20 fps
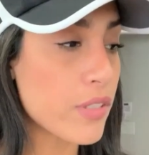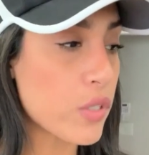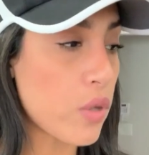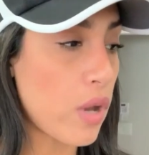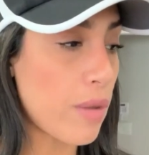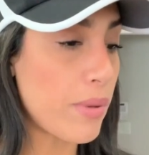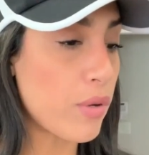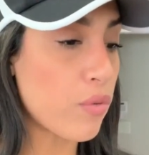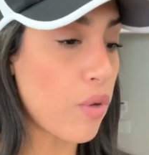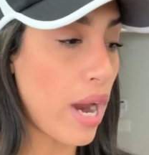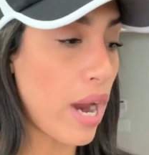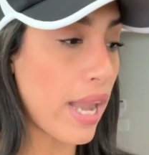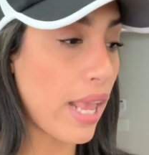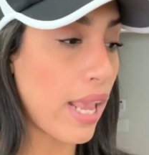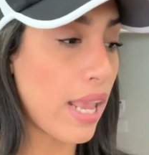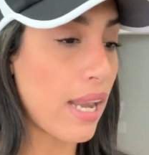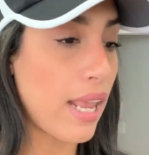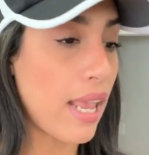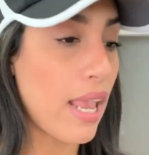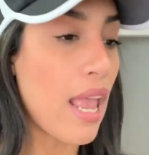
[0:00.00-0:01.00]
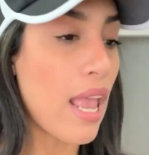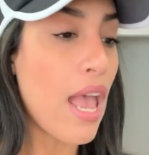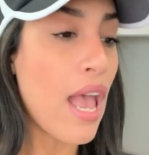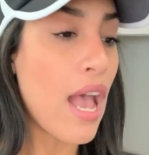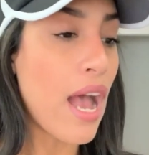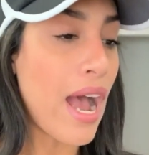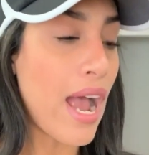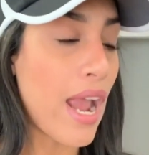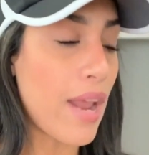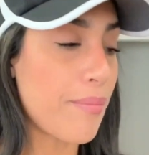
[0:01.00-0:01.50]
So I've been writing in it.
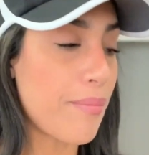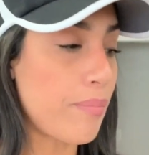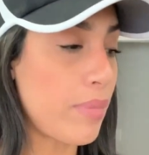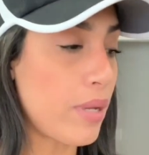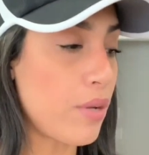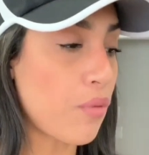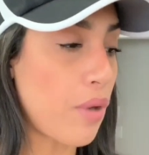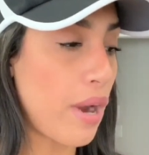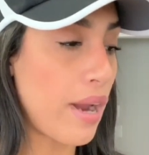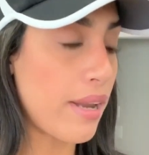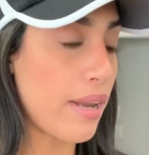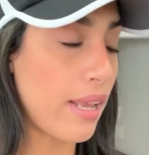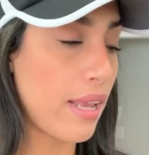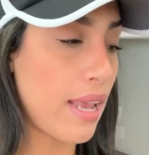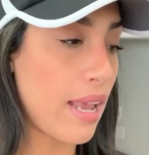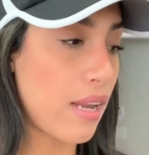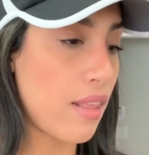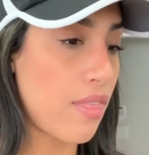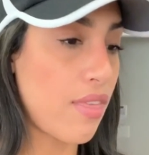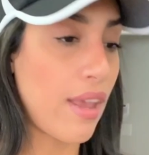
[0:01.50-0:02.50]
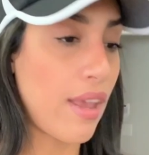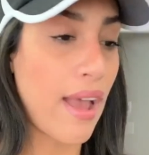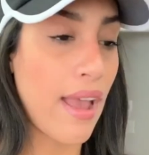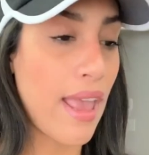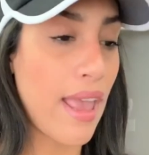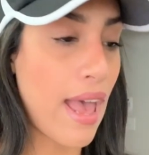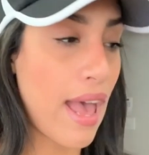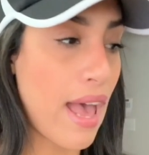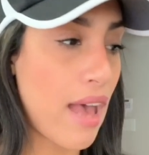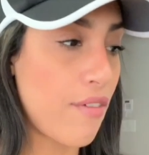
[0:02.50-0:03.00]
I've been writing anything I
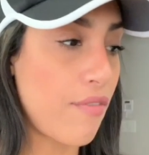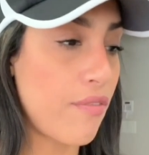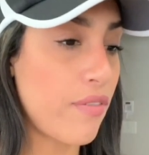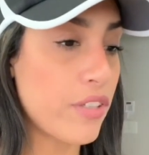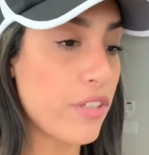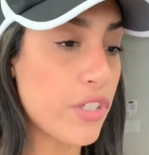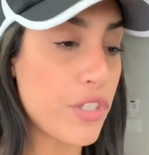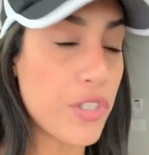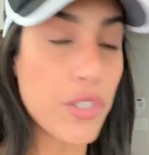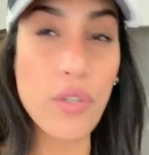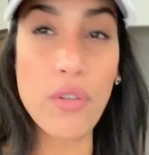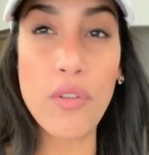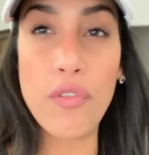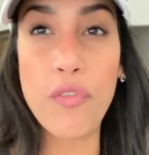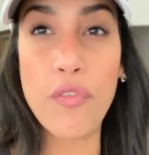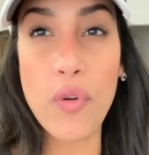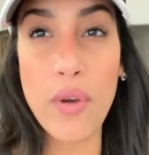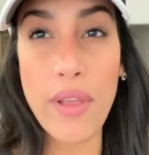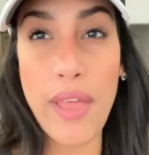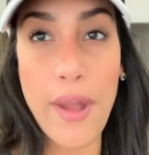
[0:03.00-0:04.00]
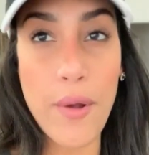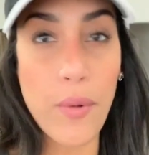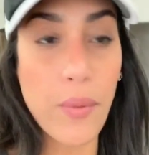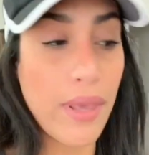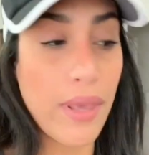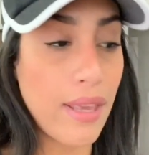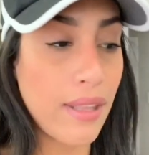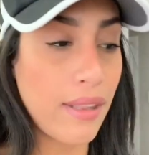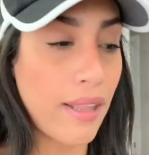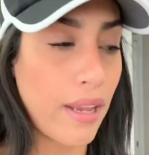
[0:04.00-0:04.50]
have to do for that
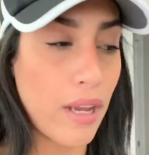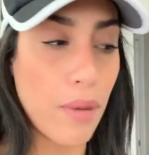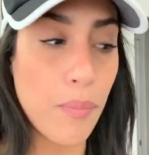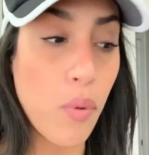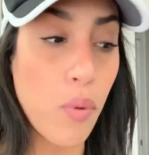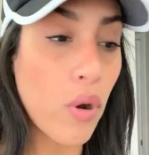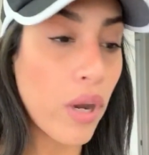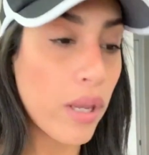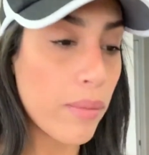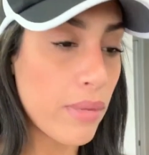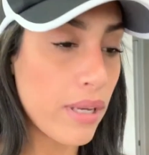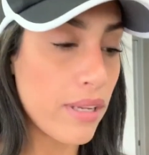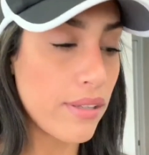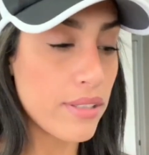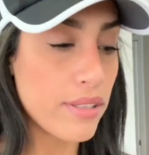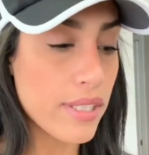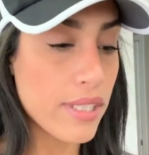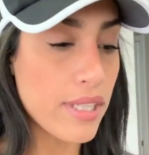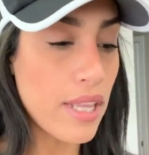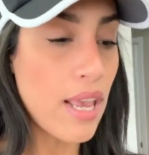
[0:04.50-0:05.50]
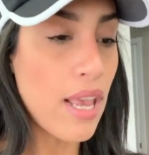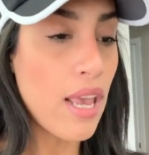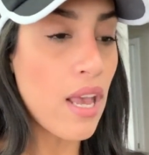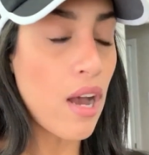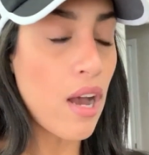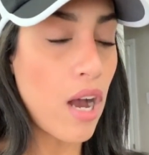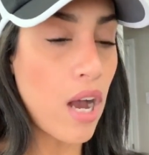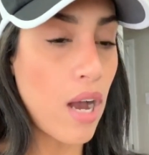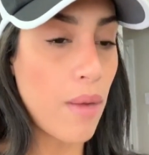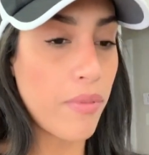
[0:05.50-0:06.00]
week, like appointments,
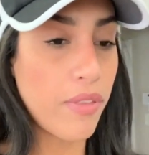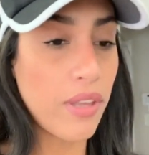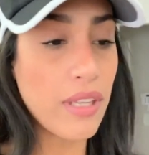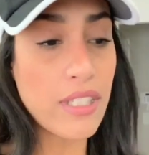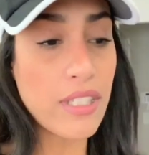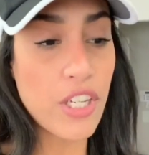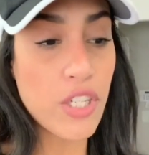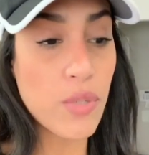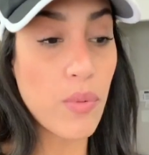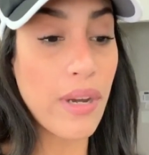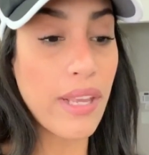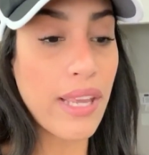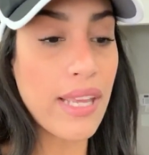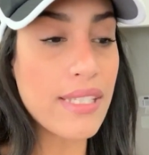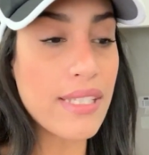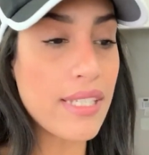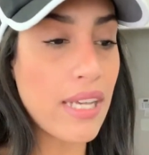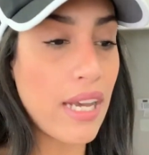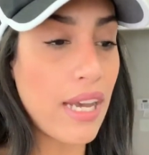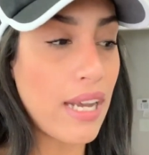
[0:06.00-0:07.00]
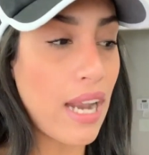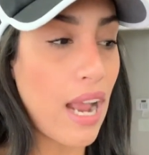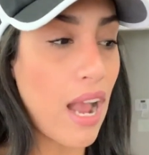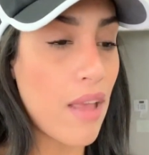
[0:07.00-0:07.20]
things I just want to get done.